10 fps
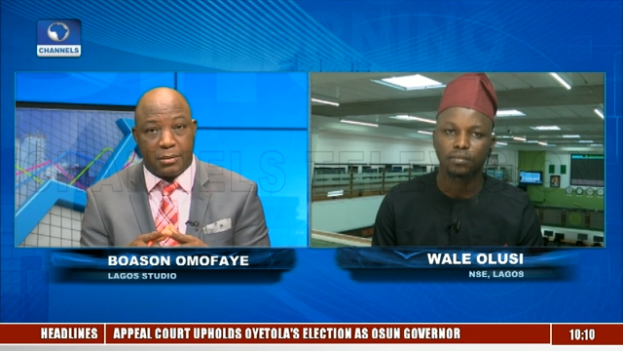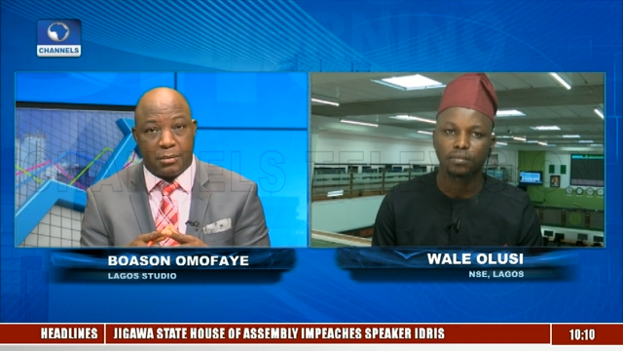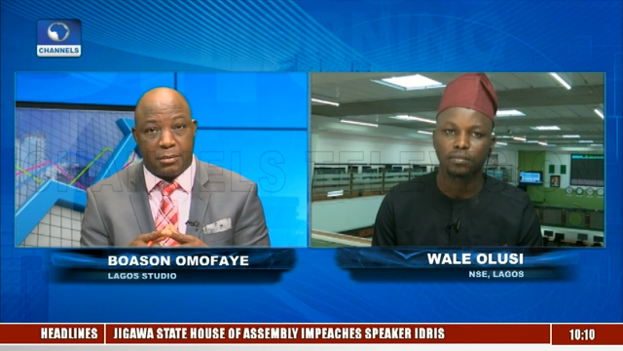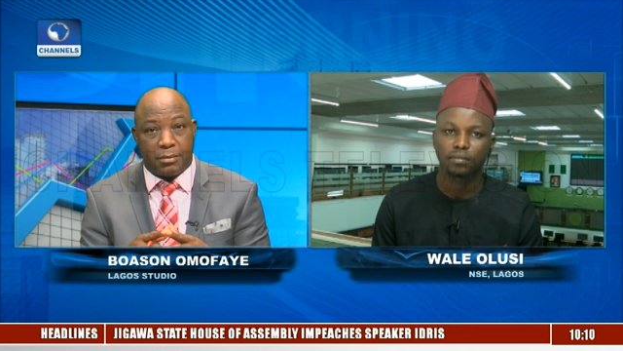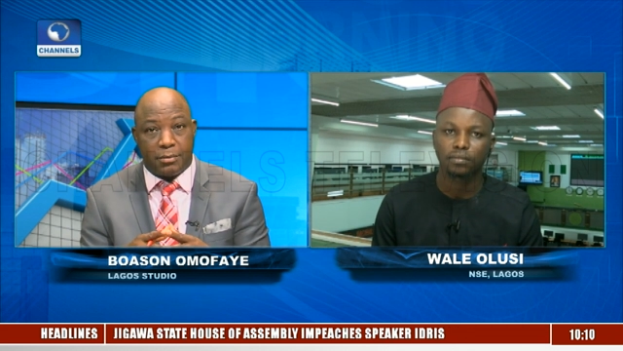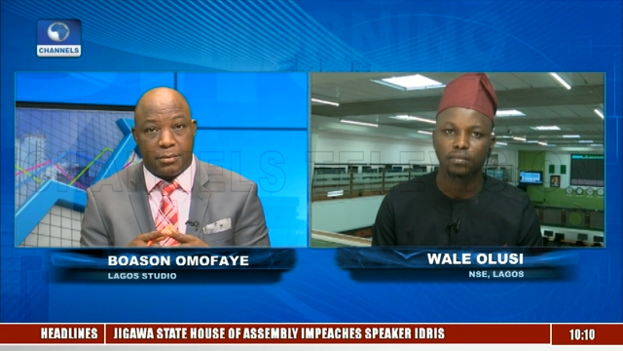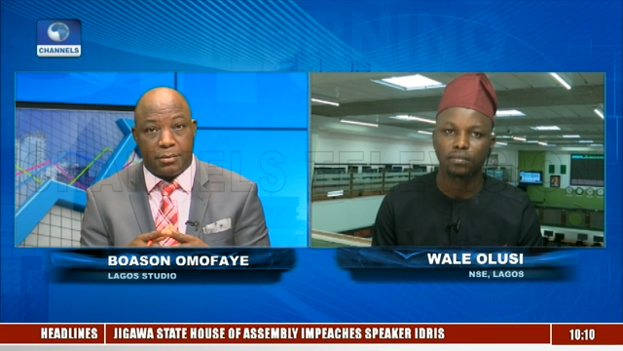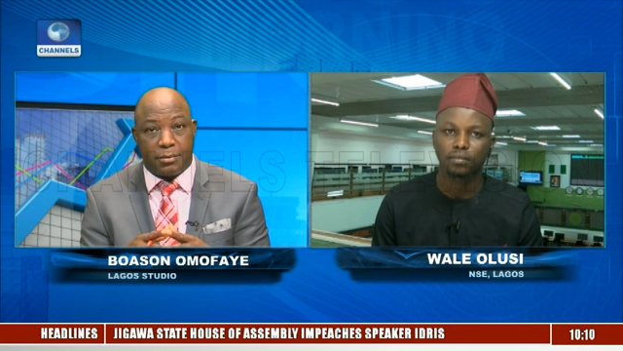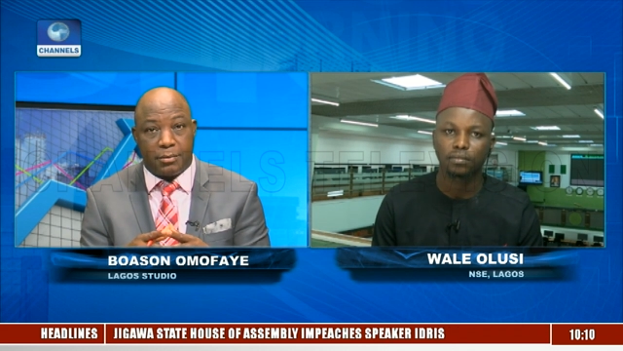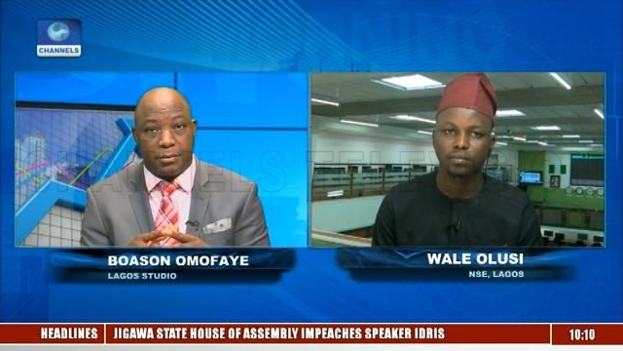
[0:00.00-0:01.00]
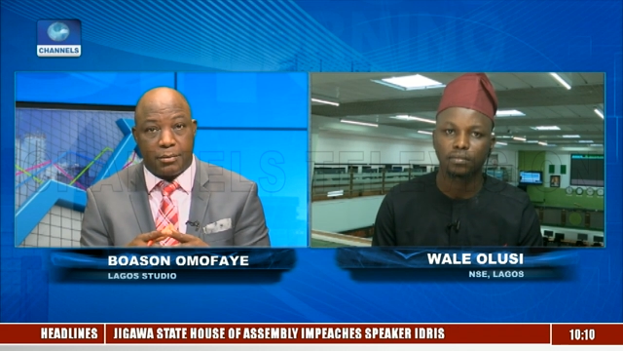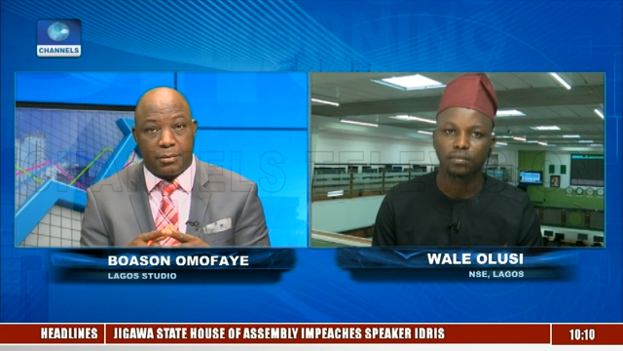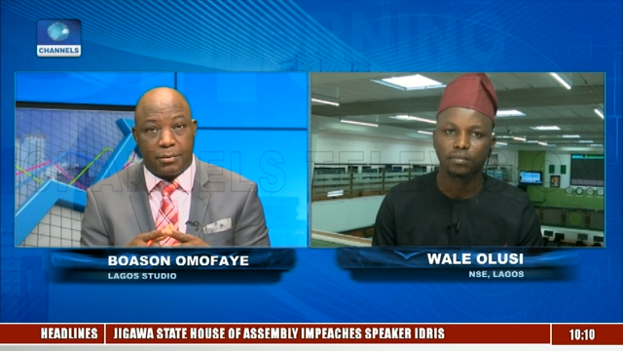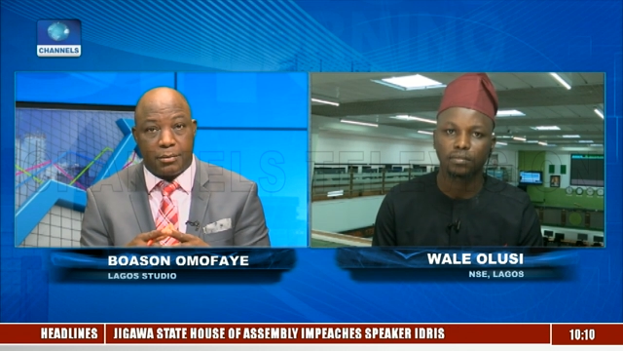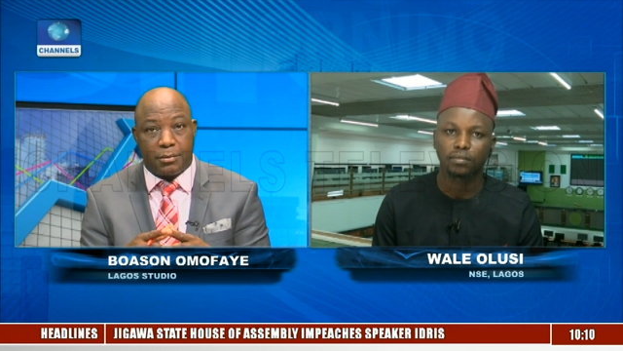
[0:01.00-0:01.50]

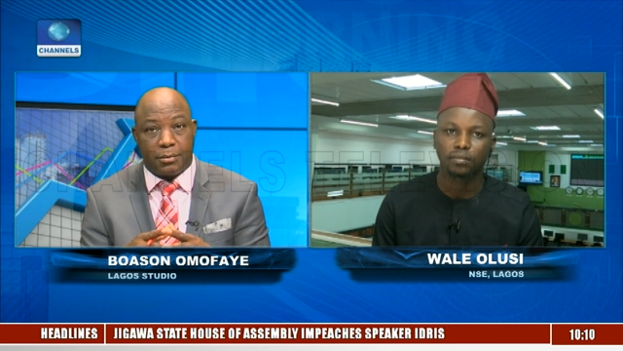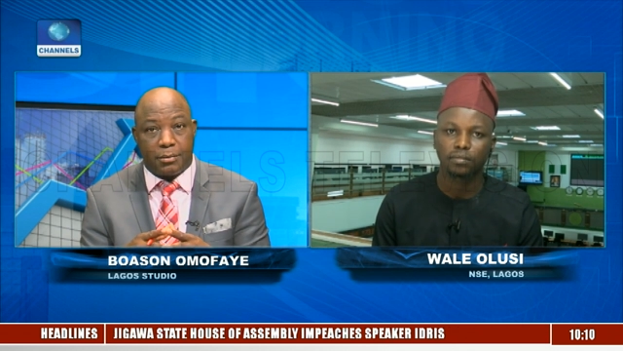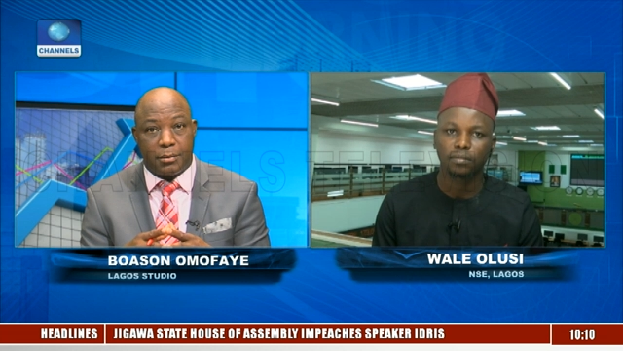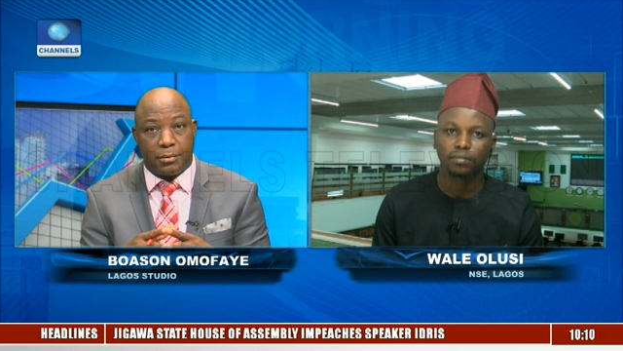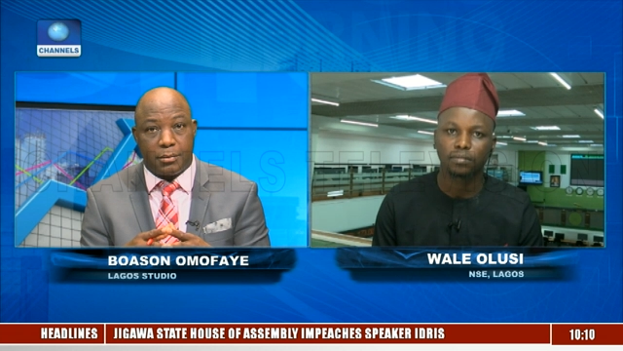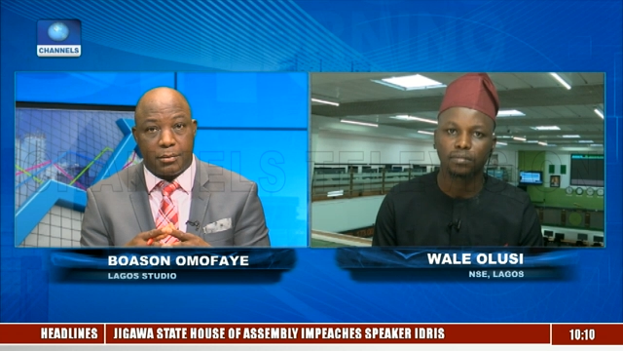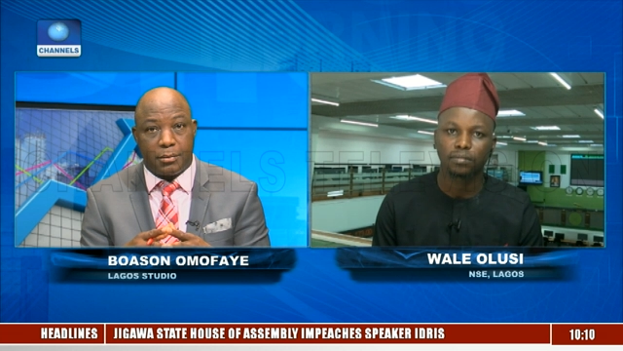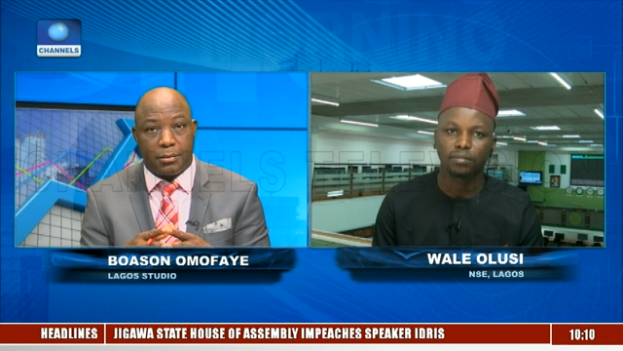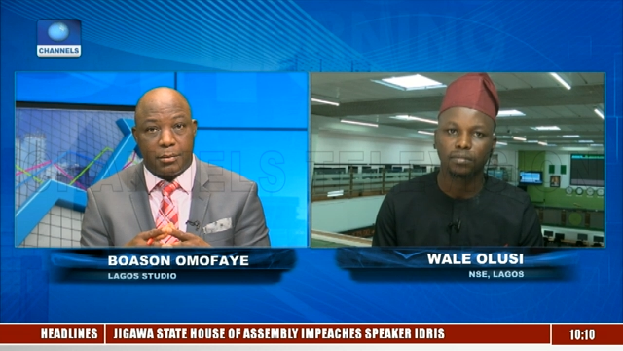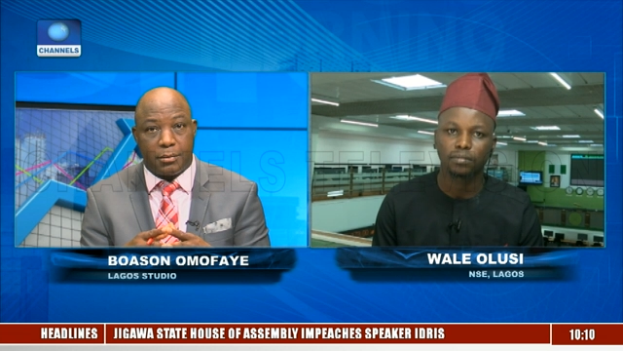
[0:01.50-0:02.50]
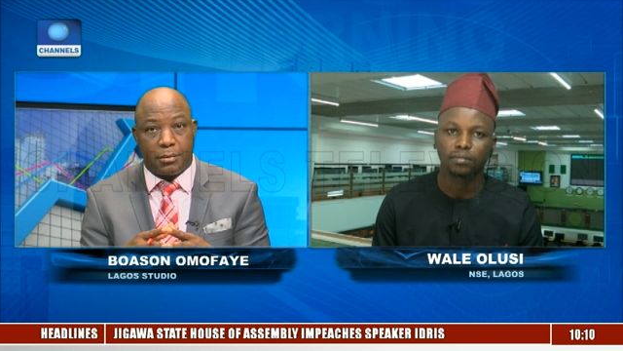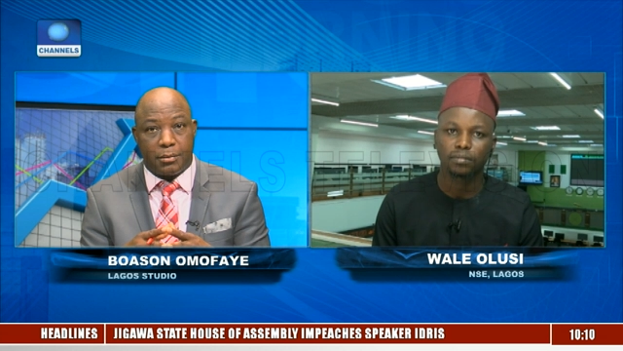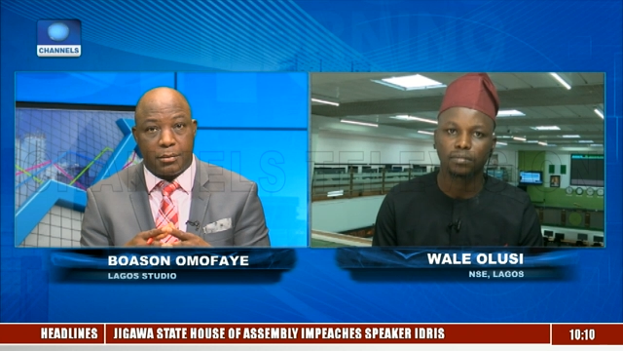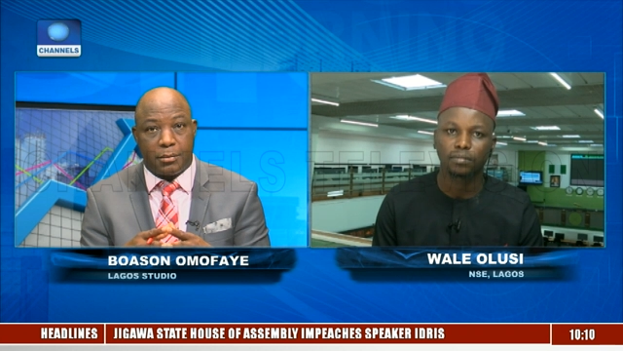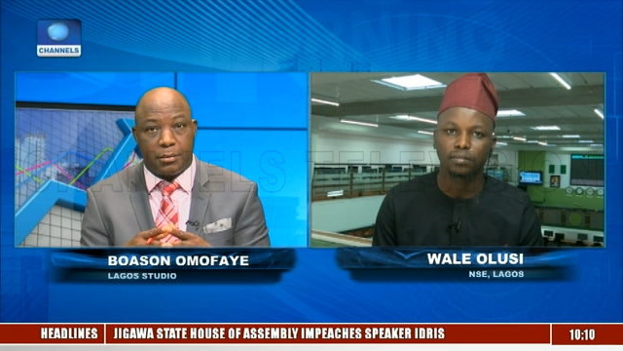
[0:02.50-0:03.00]
Nothing is said.